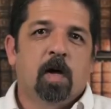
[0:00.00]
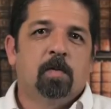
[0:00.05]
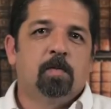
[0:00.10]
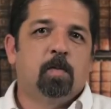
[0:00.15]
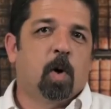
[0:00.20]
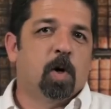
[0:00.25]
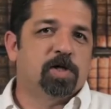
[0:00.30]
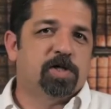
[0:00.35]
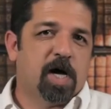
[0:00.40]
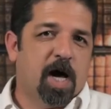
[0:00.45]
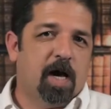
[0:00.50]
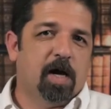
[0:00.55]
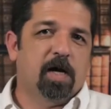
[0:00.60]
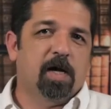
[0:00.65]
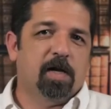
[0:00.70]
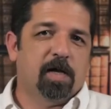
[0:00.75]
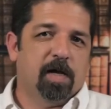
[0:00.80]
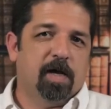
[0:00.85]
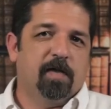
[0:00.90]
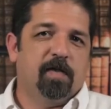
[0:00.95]
More
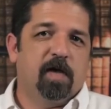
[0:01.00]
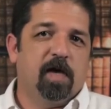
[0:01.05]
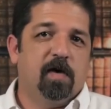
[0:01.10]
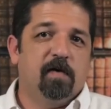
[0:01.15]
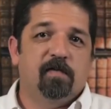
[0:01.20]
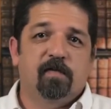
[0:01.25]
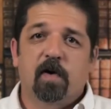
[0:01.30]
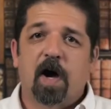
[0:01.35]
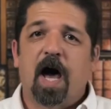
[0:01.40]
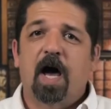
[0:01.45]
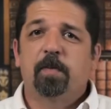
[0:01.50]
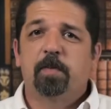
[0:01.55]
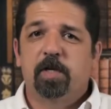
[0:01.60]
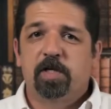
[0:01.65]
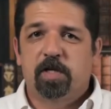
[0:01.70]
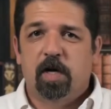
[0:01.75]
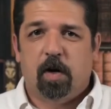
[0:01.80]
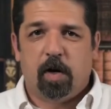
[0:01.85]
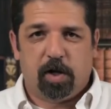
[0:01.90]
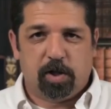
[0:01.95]
tellingly, the
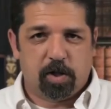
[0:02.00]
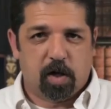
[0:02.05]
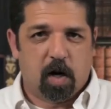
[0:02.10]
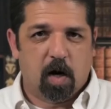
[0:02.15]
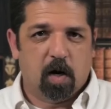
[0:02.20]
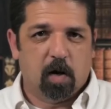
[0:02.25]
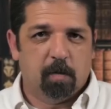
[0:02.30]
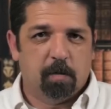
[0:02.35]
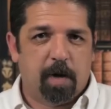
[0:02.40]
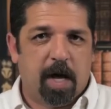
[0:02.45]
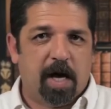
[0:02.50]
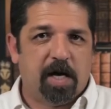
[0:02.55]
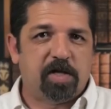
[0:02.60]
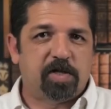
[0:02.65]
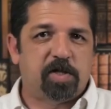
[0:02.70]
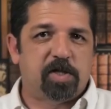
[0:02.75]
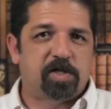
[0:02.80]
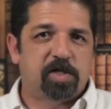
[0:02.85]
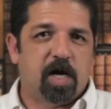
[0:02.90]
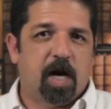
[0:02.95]
fragmentary Targum makes
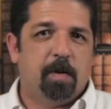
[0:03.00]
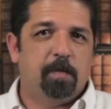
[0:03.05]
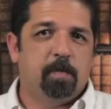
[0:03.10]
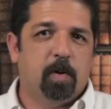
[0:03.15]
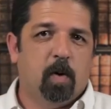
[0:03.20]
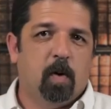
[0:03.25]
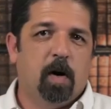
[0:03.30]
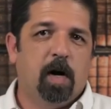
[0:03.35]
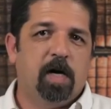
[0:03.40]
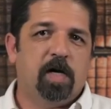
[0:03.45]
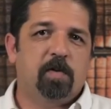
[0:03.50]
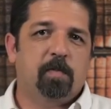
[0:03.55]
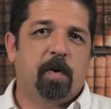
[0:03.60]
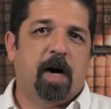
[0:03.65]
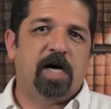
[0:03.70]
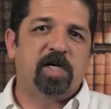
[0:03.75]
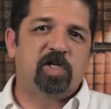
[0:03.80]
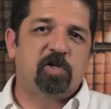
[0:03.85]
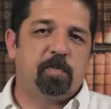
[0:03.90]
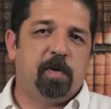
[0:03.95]
the same point
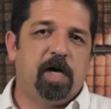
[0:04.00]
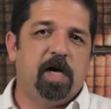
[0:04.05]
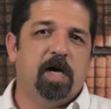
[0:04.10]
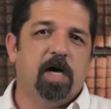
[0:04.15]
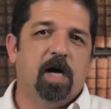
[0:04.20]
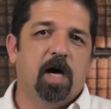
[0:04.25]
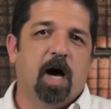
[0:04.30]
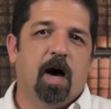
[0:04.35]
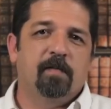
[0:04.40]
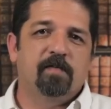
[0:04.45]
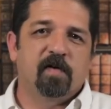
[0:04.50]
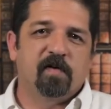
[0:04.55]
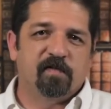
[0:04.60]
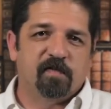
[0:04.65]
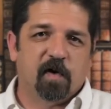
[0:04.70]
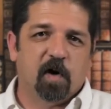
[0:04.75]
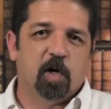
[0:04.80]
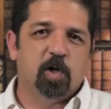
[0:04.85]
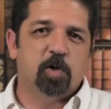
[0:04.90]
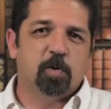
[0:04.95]
by speaking of the
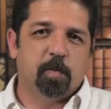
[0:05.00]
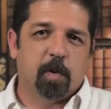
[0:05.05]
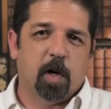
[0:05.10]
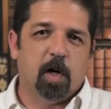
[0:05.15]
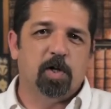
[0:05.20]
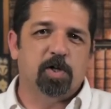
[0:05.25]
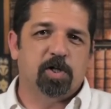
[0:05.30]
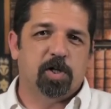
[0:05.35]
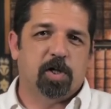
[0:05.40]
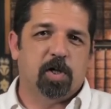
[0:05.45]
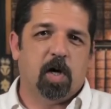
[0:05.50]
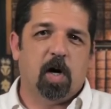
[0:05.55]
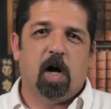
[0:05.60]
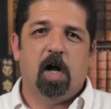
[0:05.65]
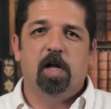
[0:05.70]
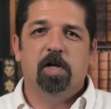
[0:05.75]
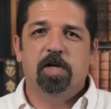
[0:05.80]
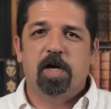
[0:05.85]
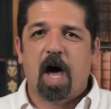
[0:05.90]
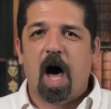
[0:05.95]
first person
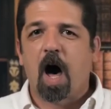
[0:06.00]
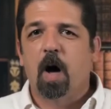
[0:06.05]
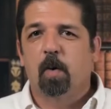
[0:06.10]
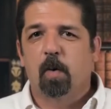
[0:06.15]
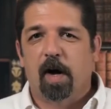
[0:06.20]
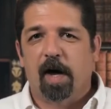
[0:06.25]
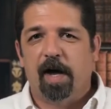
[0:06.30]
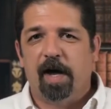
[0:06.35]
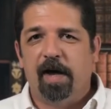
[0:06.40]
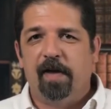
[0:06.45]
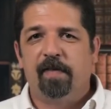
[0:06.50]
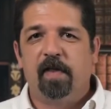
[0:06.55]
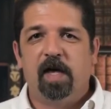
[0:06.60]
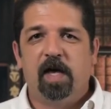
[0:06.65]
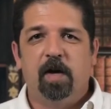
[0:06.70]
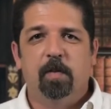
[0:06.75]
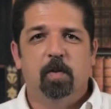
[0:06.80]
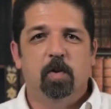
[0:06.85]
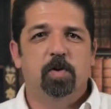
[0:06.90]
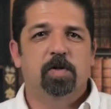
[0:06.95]
called Yahweh in the
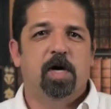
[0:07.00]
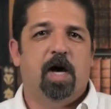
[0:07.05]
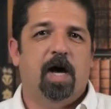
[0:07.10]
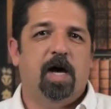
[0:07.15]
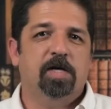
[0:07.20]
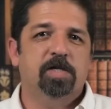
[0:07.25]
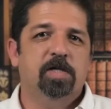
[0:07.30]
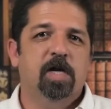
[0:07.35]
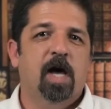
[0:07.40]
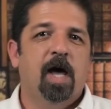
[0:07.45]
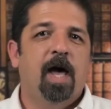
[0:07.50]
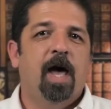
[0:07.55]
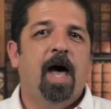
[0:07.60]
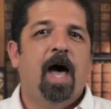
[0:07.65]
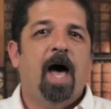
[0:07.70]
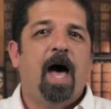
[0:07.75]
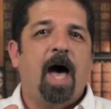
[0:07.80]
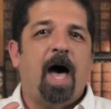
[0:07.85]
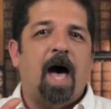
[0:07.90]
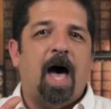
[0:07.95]
Hebrew text
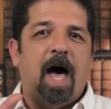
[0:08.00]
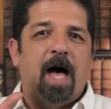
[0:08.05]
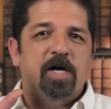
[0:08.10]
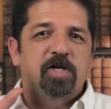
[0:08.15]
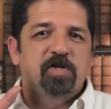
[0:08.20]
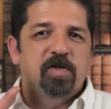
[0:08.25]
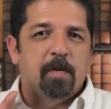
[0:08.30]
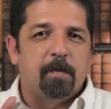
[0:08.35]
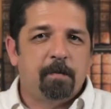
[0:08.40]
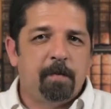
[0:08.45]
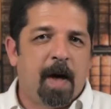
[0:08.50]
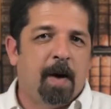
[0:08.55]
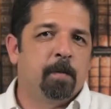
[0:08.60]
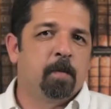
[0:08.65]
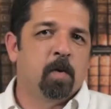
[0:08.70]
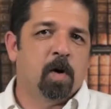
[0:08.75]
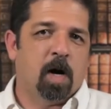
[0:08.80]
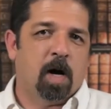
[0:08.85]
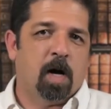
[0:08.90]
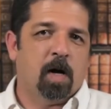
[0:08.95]
as the
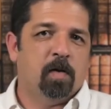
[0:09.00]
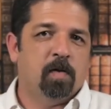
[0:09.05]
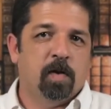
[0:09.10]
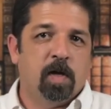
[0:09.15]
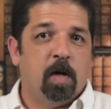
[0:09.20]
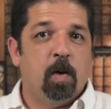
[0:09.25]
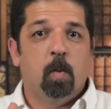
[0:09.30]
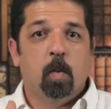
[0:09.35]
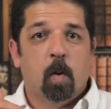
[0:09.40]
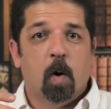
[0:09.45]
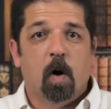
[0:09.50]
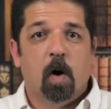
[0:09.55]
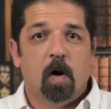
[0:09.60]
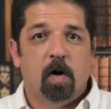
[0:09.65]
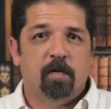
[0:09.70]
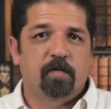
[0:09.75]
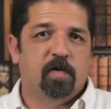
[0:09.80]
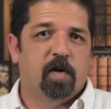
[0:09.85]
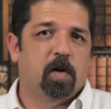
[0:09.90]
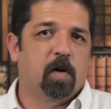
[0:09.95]
Memra, the
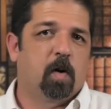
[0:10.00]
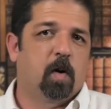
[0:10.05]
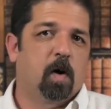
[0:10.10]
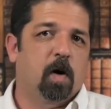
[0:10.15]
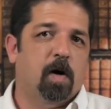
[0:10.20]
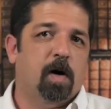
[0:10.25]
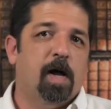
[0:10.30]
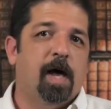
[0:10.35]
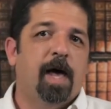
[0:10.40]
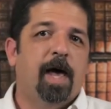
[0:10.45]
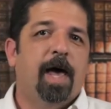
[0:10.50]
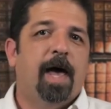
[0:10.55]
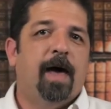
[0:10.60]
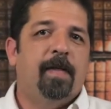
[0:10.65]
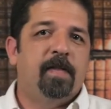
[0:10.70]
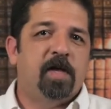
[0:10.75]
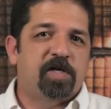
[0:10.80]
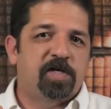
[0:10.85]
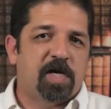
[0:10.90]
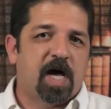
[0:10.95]
word of the Lord,
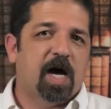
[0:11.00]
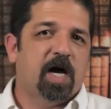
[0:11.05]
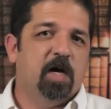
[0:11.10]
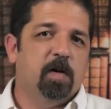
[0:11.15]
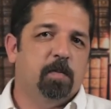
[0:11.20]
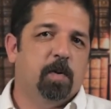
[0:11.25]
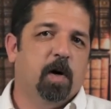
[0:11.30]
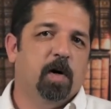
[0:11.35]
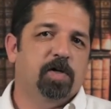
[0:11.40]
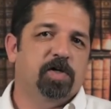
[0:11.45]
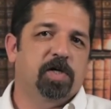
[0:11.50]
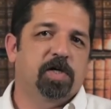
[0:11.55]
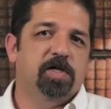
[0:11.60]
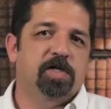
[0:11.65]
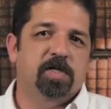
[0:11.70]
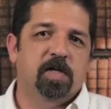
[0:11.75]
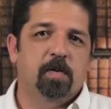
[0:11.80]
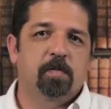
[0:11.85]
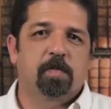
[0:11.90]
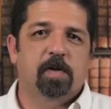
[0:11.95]
and the second person
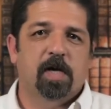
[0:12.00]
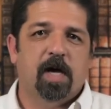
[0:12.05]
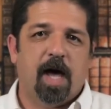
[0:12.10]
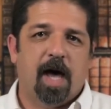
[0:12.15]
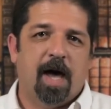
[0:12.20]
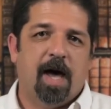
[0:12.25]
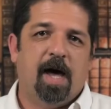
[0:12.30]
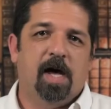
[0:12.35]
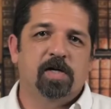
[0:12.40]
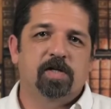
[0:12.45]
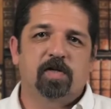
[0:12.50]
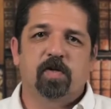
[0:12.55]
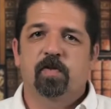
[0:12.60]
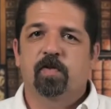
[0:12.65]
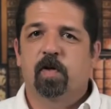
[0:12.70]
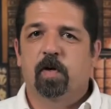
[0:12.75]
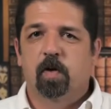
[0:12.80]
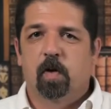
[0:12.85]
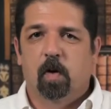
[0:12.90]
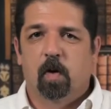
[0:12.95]
simply as
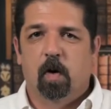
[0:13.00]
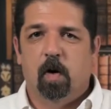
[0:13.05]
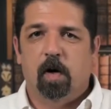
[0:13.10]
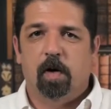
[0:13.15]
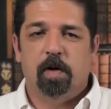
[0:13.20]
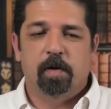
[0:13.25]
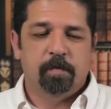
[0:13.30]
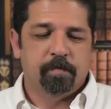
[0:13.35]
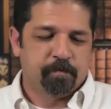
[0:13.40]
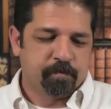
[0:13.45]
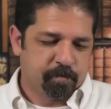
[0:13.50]
the Lord.